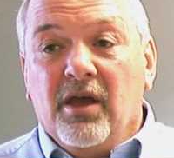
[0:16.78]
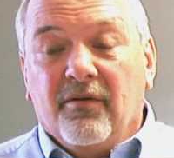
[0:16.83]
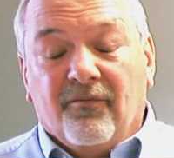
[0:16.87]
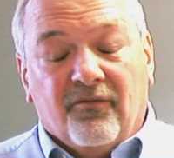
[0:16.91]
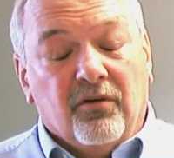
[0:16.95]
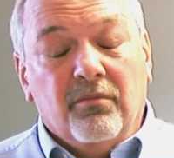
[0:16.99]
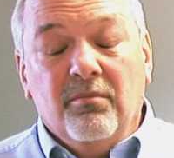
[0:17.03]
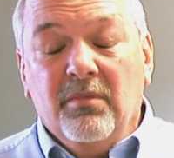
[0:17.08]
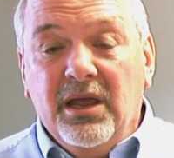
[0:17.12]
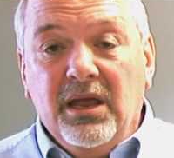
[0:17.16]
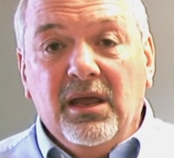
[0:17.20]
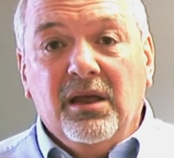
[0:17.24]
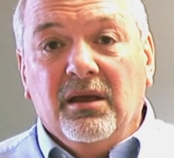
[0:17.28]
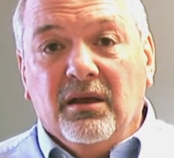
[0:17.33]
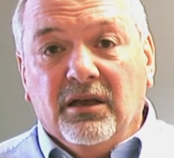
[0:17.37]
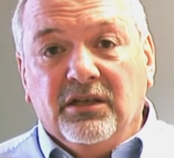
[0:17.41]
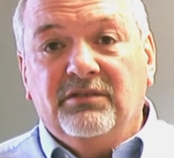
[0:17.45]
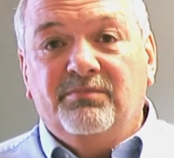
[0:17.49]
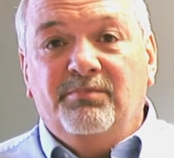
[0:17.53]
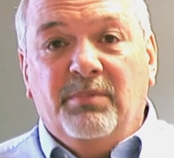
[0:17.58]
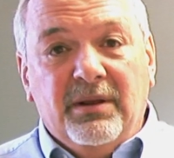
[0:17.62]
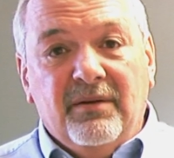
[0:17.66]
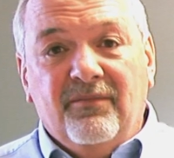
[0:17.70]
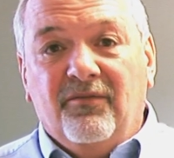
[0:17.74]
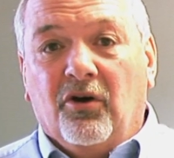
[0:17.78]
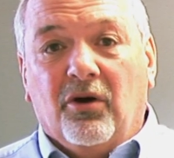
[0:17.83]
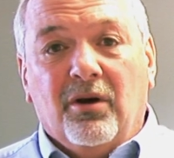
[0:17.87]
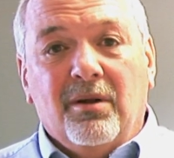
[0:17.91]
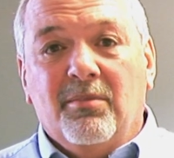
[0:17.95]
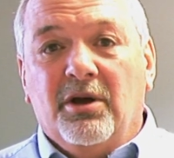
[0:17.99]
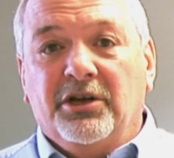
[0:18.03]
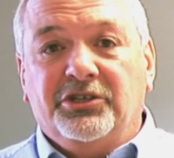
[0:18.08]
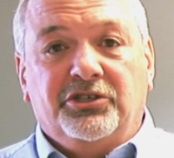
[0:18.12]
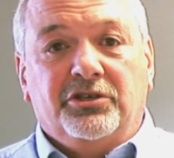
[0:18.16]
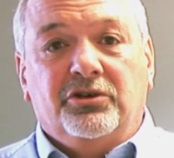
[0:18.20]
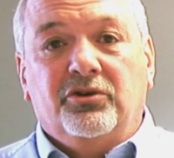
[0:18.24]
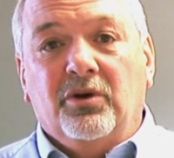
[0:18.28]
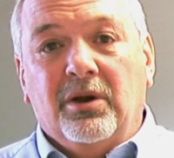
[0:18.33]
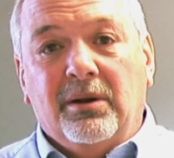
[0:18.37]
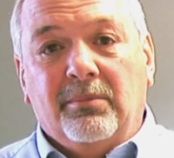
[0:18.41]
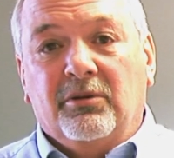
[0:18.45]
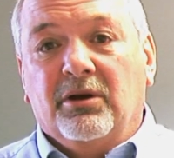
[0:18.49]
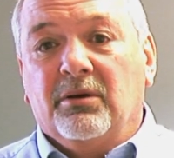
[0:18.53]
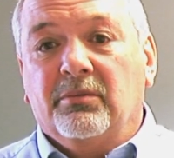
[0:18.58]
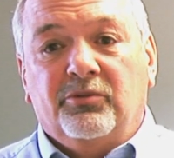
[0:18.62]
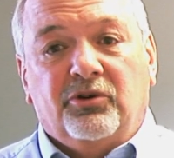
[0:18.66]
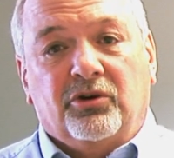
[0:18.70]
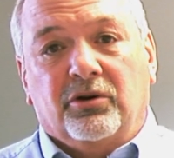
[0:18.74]
For me, it's been very much a dream
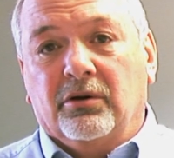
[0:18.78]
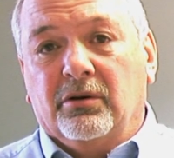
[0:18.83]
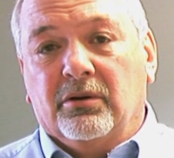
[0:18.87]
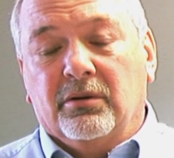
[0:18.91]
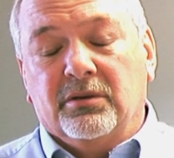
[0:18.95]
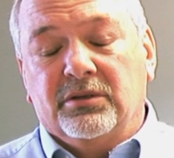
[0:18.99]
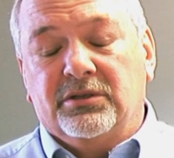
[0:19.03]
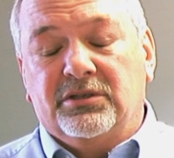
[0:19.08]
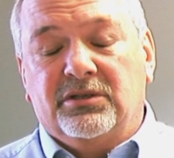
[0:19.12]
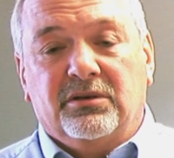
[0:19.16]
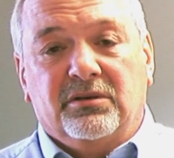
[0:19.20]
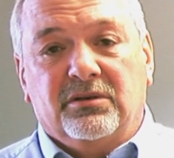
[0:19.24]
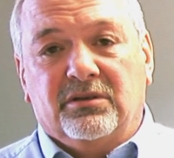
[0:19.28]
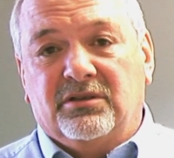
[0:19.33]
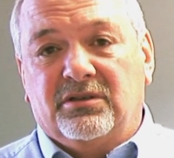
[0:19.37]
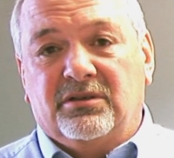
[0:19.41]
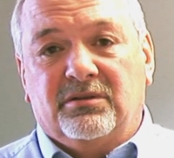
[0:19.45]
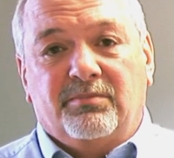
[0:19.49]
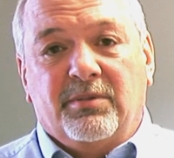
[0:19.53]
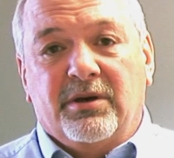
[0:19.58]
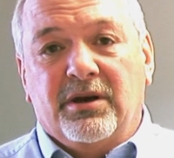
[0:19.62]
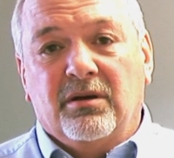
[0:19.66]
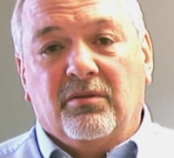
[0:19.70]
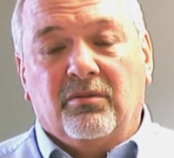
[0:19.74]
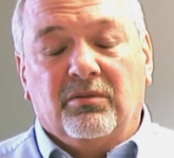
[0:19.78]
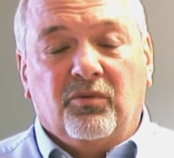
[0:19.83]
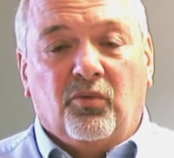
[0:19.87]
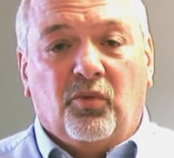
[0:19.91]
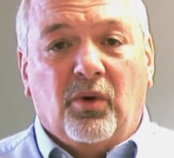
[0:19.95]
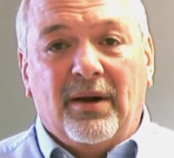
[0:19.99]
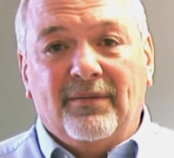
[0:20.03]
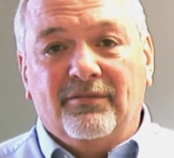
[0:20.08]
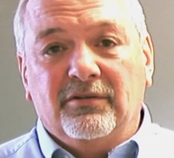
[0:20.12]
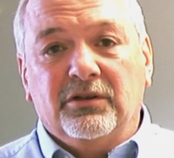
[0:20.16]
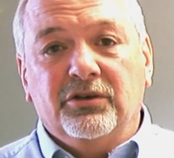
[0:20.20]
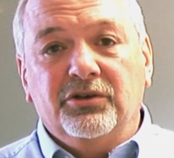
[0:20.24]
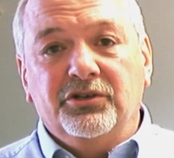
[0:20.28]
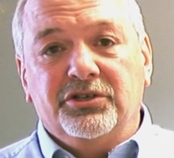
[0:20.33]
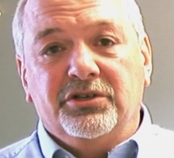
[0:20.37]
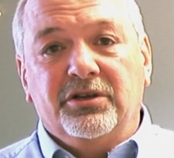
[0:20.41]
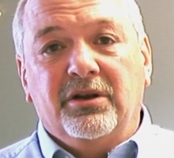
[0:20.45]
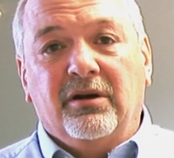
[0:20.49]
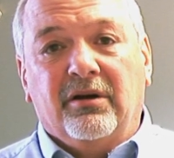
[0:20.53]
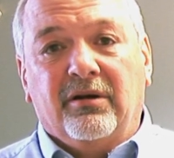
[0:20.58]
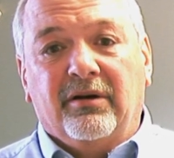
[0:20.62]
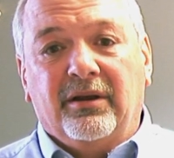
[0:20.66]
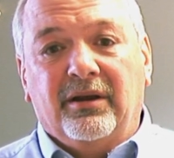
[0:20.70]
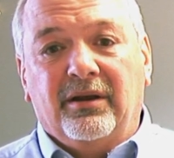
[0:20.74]
come true. It's been a
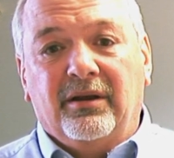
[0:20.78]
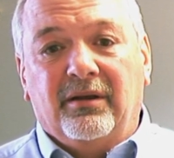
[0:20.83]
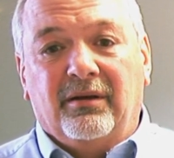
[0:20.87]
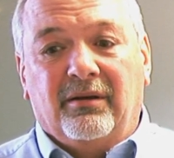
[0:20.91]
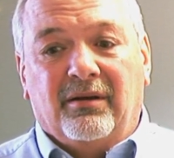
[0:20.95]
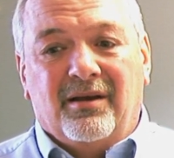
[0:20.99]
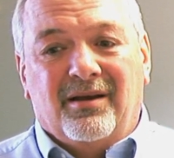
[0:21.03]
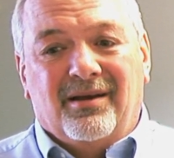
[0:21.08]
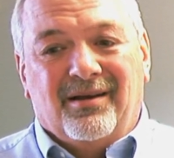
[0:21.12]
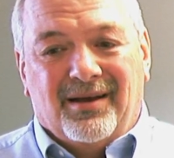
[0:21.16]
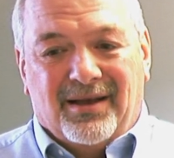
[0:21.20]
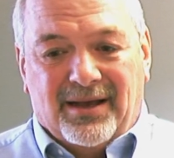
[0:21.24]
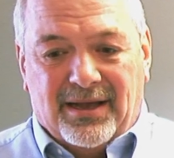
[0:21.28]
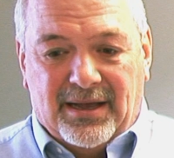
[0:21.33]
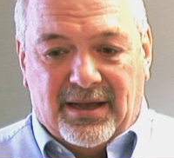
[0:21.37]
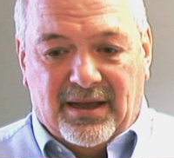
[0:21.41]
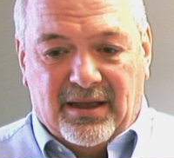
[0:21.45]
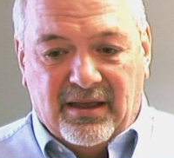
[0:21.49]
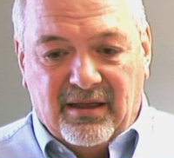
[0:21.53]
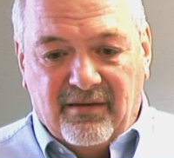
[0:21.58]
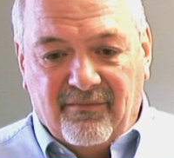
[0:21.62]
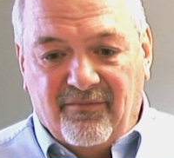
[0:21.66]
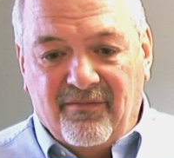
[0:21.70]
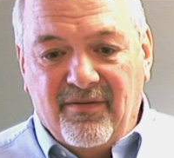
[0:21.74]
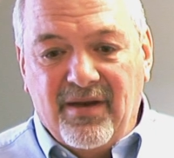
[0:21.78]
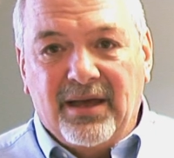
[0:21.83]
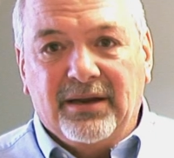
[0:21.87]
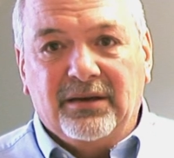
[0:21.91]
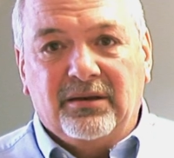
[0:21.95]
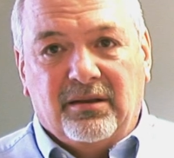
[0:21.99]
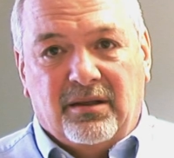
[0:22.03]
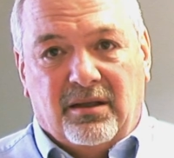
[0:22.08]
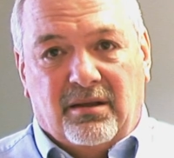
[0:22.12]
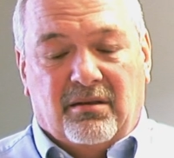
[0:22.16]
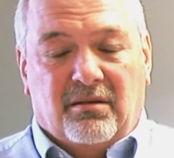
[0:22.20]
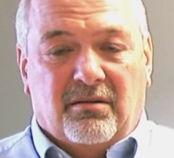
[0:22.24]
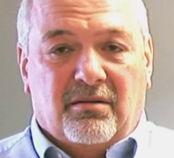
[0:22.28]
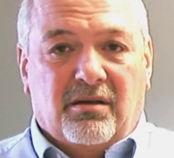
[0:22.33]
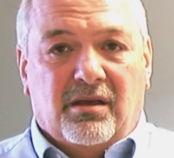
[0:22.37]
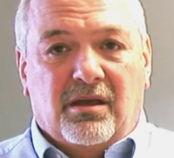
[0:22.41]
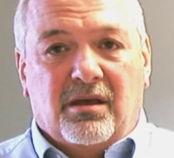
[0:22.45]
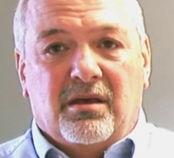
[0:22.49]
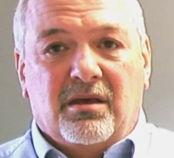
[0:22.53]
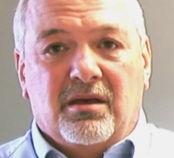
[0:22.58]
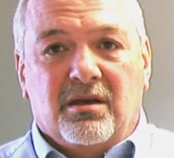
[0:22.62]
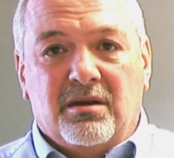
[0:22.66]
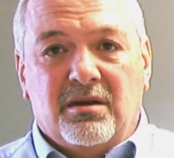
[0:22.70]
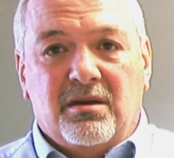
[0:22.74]
revolutionary event
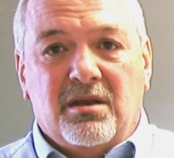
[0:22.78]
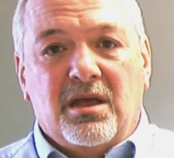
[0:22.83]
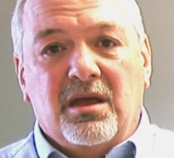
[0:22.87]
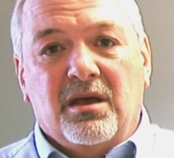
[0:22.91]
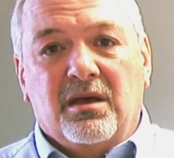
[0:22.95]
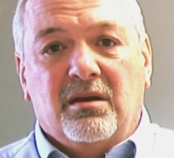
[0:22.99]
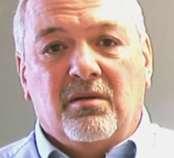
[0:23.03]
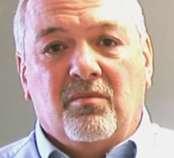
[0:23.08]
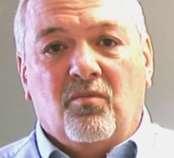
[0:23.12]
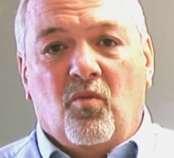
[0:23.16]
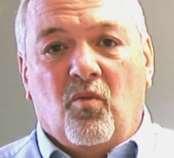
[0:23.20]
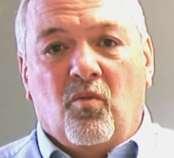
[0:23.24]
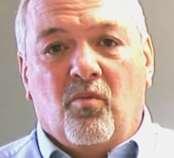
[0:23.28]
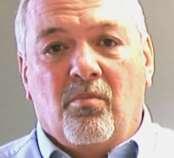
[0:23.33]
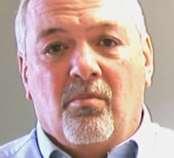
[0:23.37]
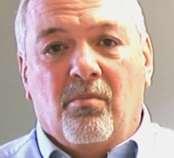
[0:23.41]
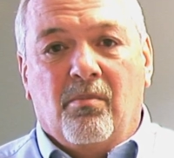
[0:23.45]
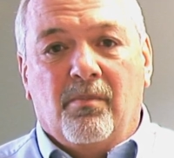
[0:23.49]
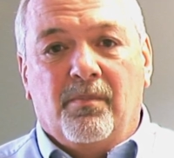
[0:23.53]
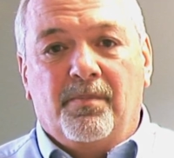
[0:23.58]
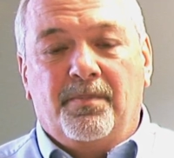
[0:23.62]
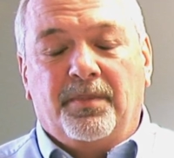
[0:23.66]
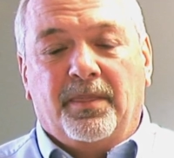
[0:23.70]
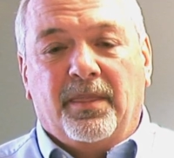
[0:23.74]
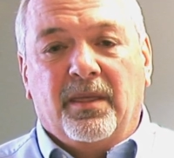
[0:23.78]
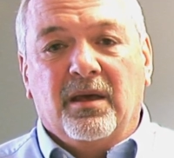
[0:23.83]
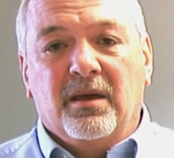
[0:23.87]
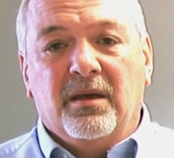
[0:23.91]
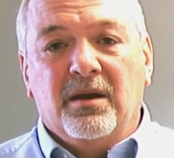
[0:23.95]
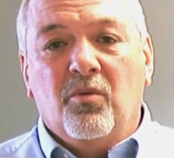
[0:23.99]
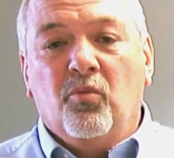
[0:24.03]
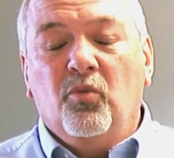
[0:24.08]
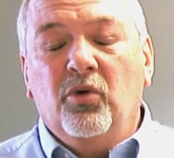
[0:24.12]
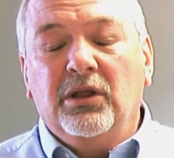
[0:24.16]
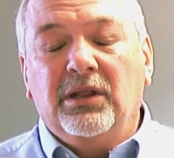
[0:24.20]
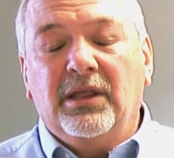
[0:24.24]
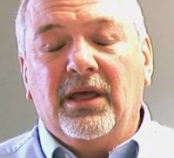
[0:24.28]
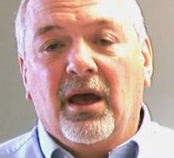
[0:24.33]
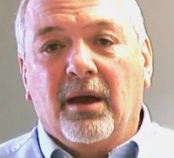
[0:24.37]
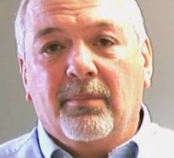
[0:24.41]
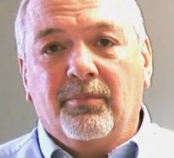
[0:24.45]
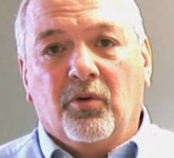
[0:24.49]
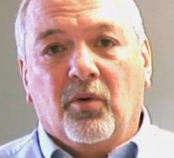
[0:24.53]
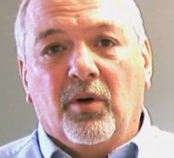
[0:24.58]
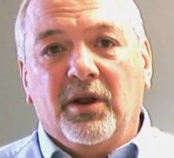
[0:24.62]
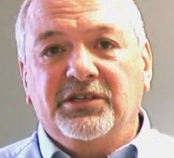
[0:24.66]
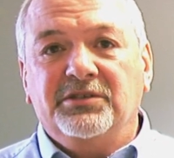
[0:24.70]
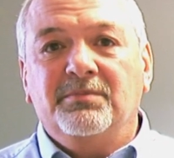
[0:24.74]
and really
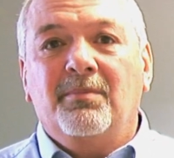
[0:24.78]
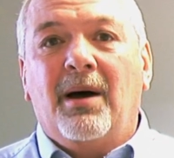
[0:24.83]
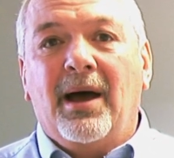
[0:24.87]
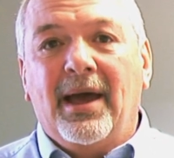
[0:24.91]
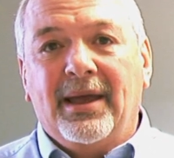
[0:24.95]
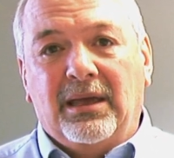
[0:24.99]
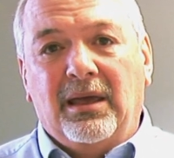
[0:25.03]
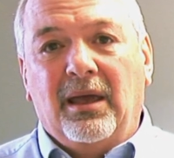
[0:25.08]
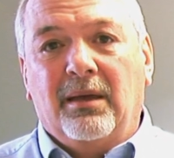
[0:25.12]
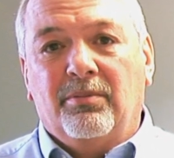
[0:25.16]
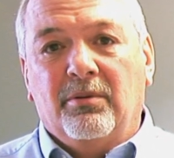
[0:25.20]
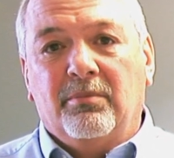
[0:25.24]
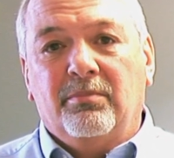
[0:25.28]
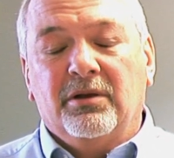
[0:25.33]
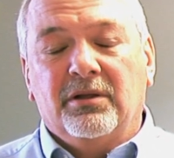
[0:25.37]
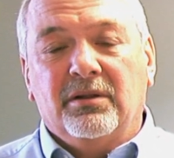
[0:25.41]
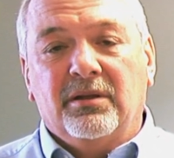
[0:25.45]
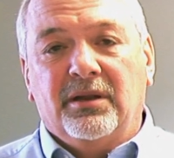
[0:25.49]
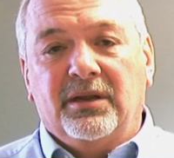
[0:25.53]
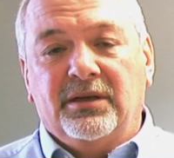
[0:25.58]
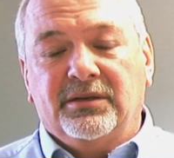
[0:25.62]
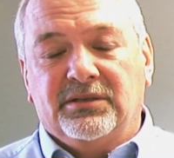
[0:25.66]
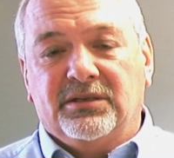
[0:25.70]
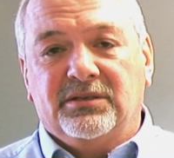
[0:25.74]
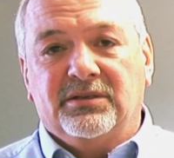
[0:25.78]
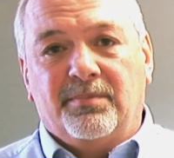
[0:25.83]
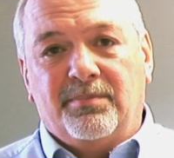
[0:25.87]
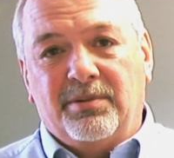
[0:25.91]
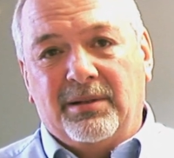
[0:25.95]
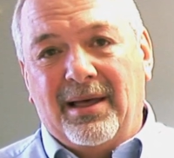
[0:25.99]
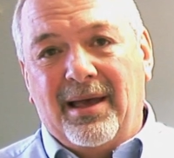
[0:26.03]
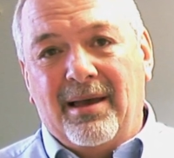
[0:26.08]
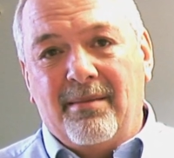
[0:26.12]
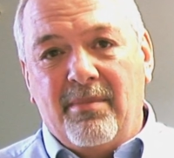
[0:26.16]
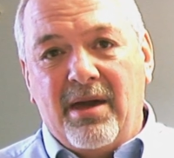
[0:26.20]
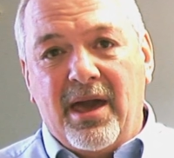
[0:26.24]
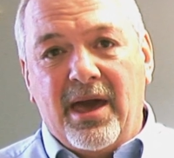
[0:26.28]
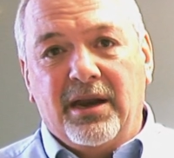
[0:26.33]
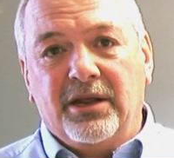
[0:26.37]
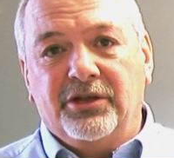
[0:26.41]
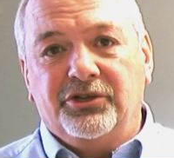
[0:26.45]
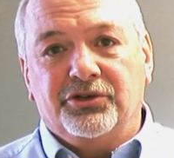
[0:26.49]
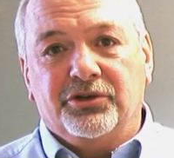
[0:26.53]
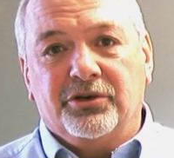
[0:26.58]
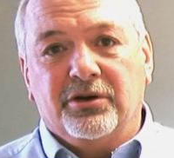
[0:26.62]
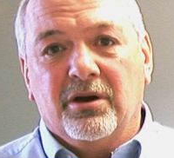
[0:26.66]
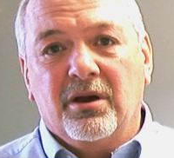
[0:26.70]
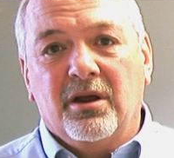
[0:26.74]
upgrades my capabilities as a plant
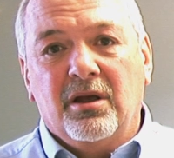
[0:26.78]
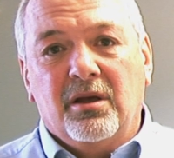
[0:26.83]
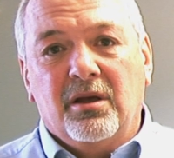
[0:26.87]
manager